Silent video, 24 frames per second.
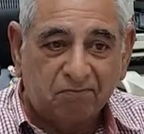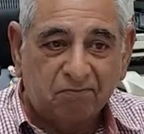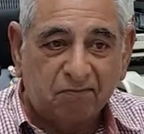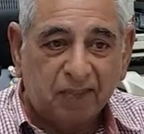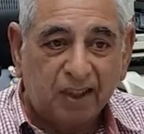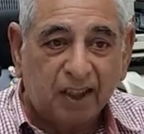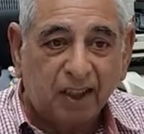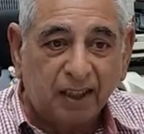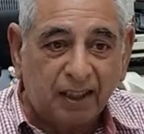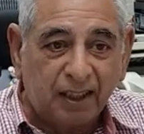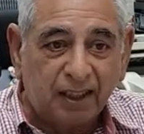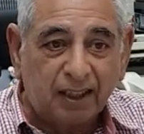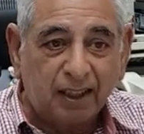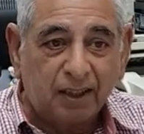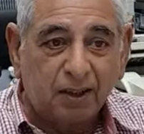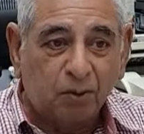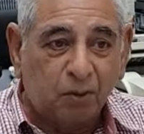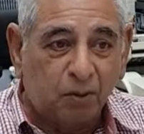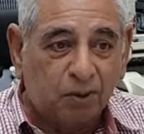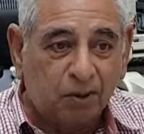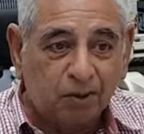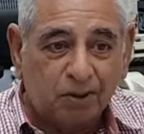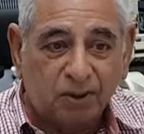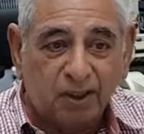earlier
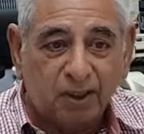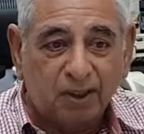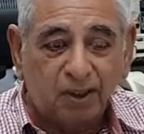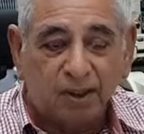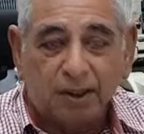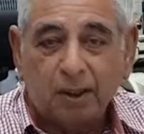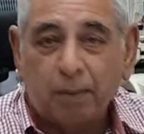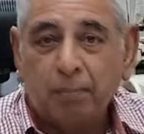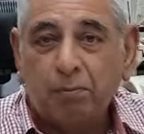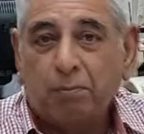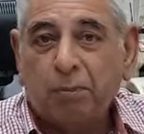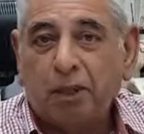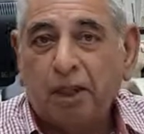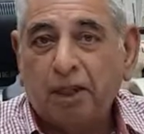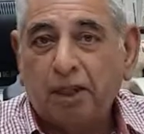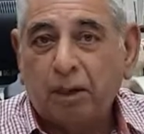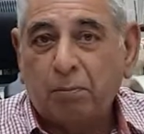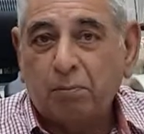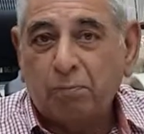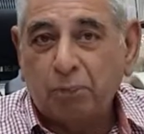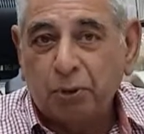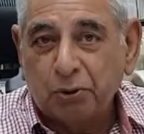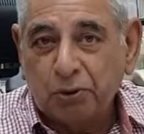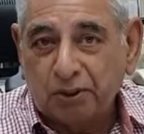was just simple
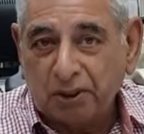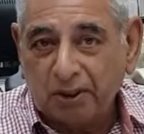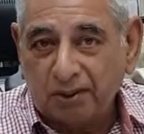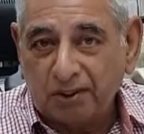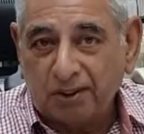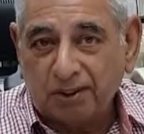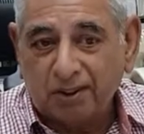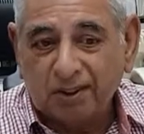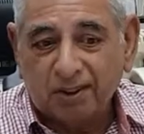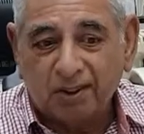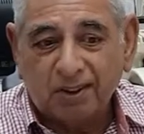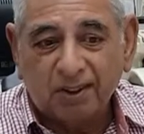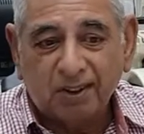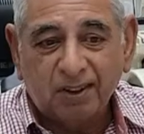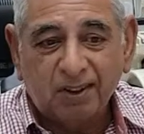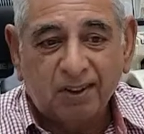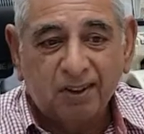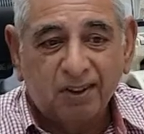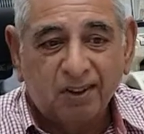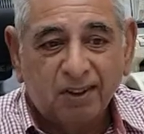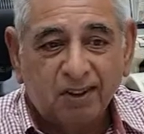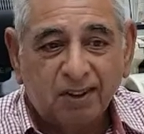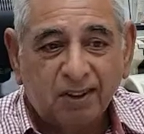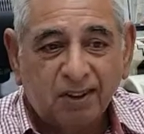computers,
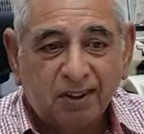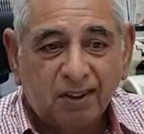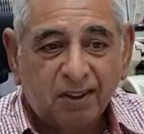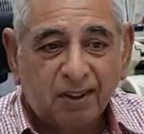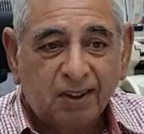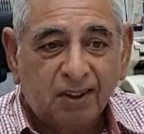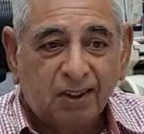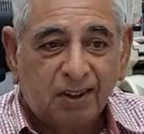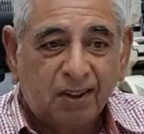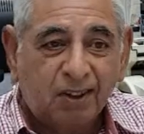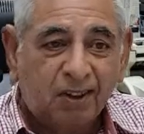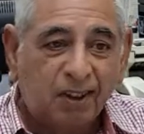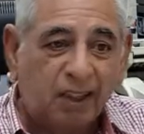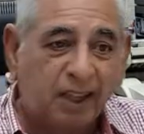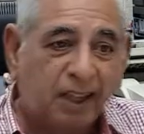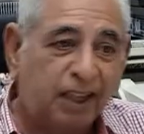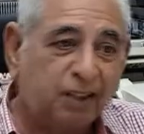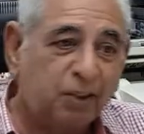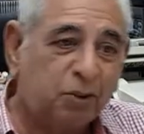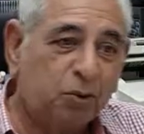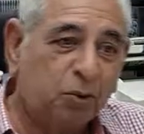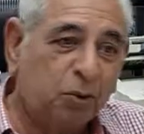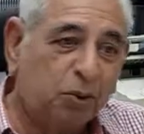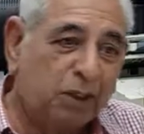
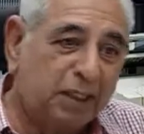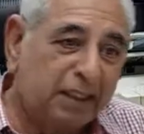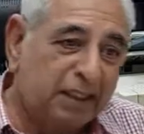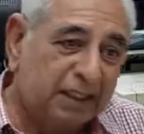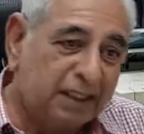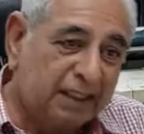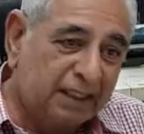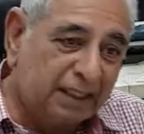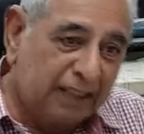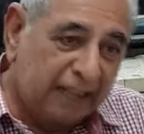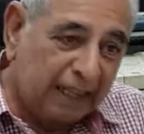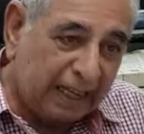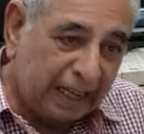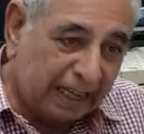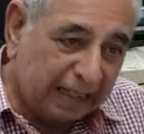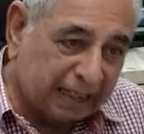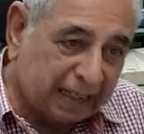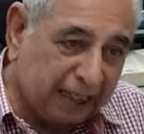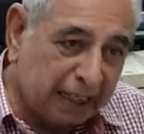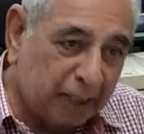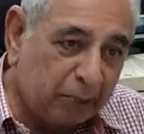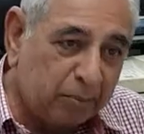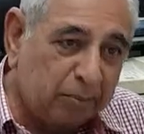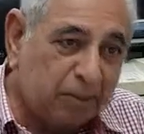and you need LAN
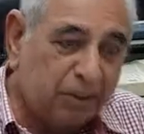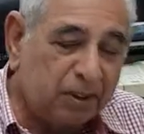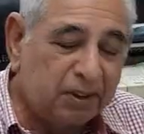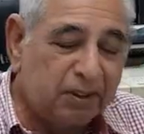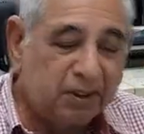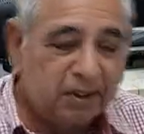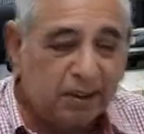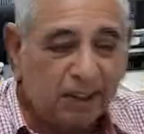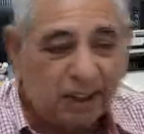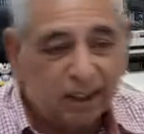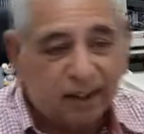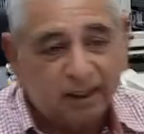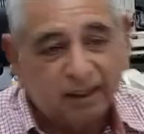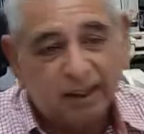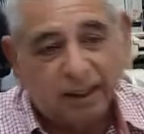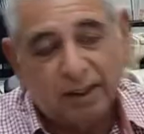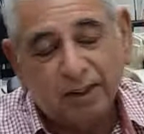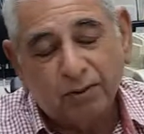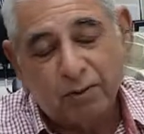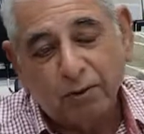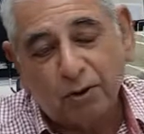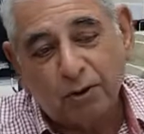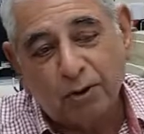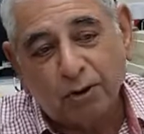cables. Yeah,
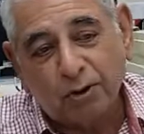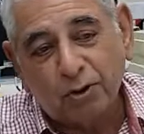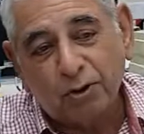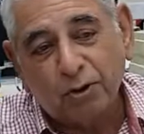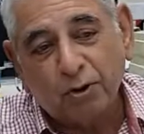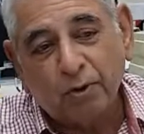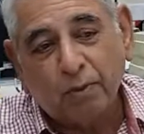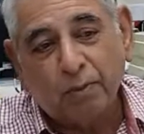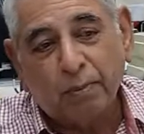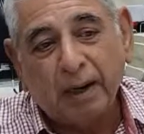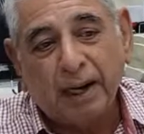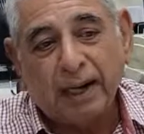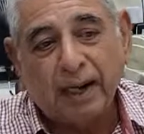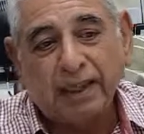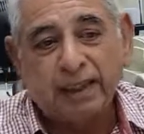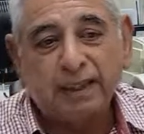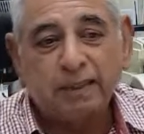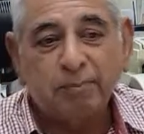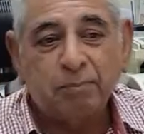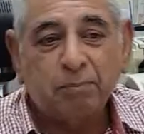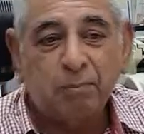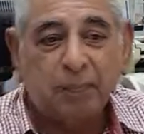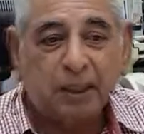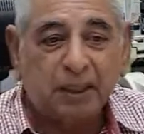things were not so bad,
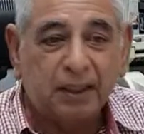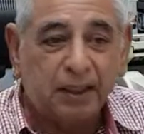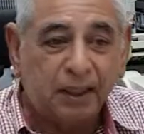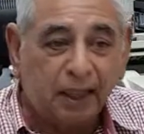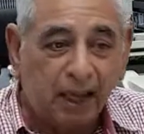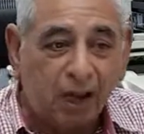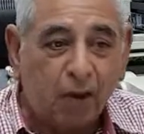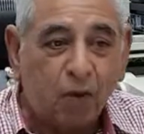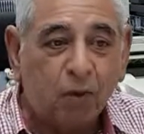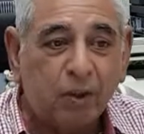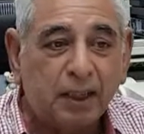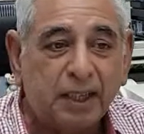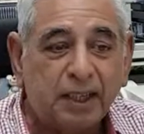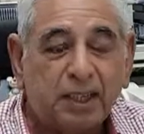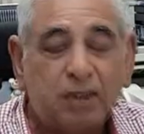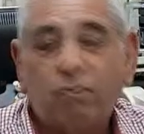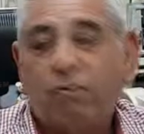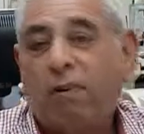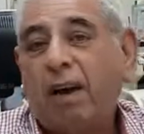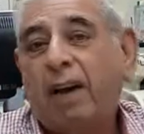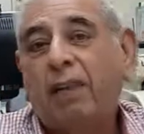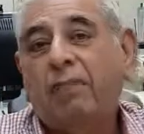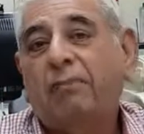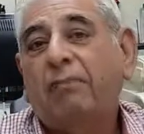but now it's
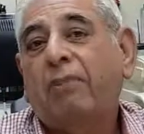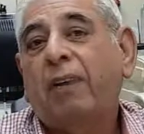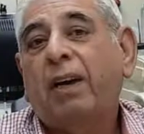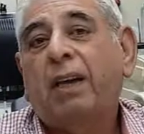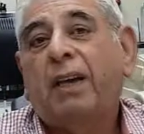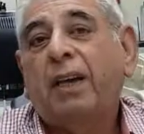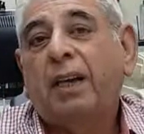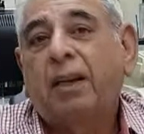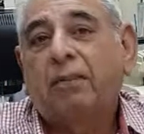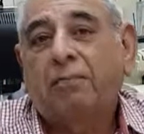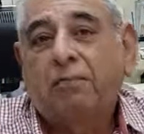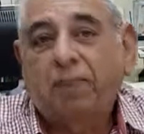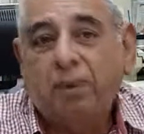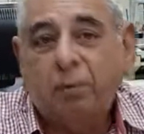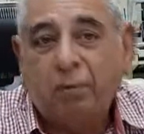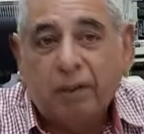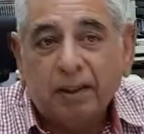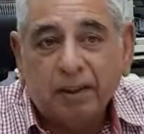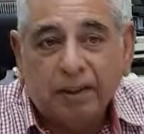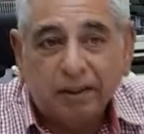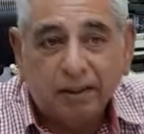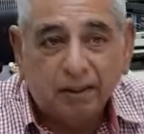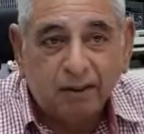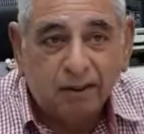Wi-Fi
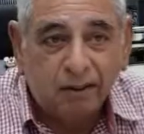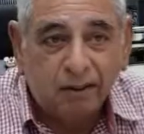everywhere.